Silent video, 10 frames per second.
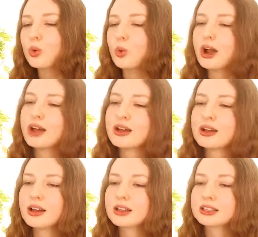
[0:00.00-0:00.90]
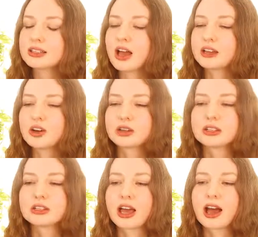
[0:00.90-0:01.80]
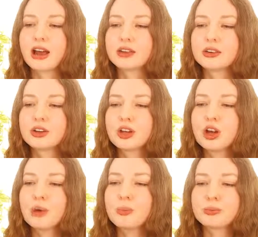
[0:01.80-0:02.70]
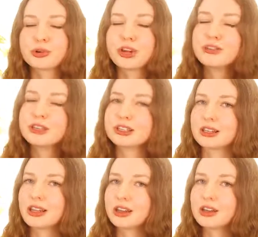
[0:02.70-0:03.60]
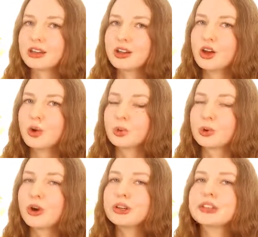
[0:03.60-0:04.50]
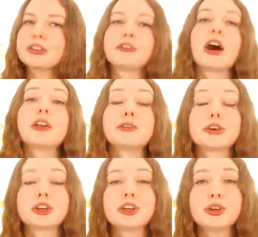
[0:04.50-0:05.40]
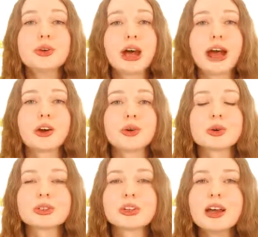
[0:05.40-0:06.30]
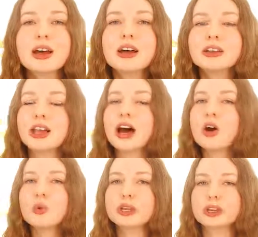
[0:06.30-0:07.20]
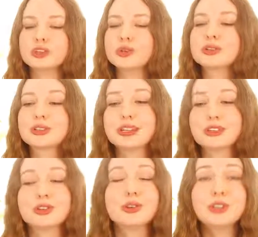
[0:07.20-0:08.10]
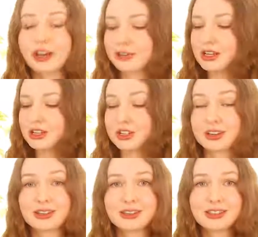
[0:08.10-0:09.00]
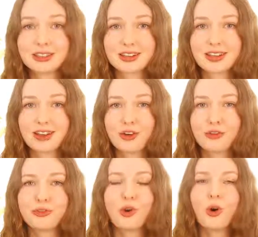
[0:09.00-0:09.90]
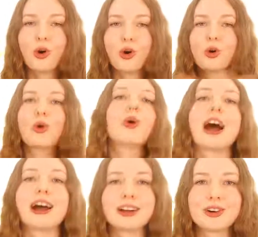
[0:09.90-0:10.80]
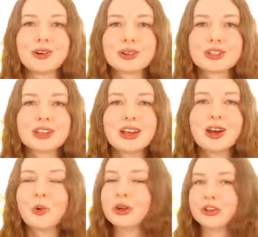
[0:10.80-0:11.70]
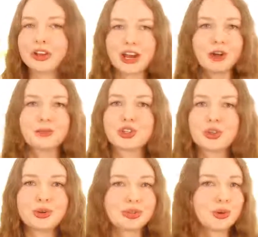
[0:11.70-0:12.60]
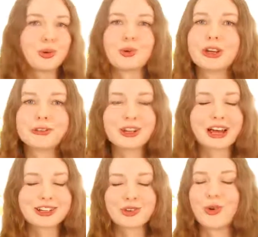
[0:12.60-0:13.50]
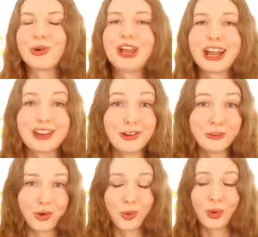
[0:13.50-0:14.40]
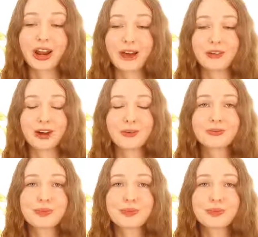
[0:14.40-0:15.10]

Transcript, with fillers: Where sine, cos, and tan previously were only defined for acute angles, now we can use these new definitions for all angles, whether they're obtuse or reflex or negative or whatever.